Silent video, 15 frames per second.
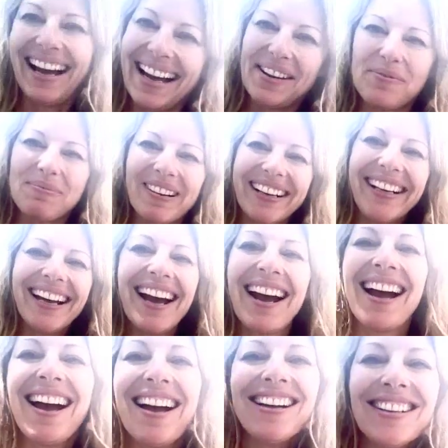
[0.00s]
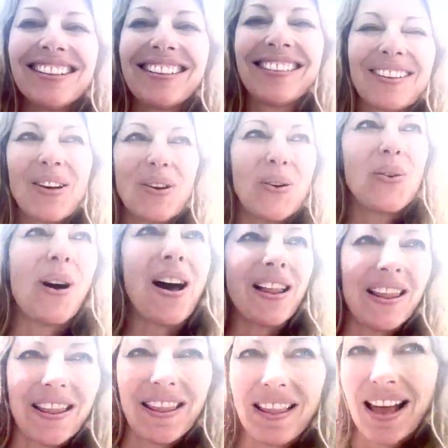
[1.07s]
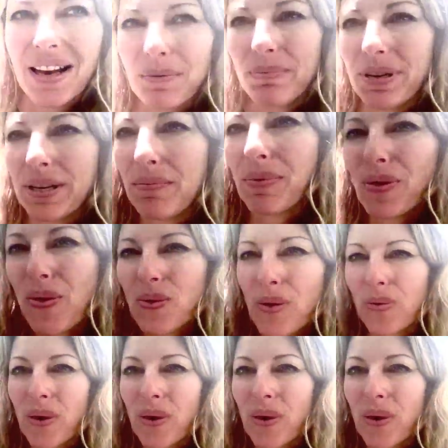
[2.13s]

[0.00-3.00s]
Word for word: Hi, everybody. So, a lot of people were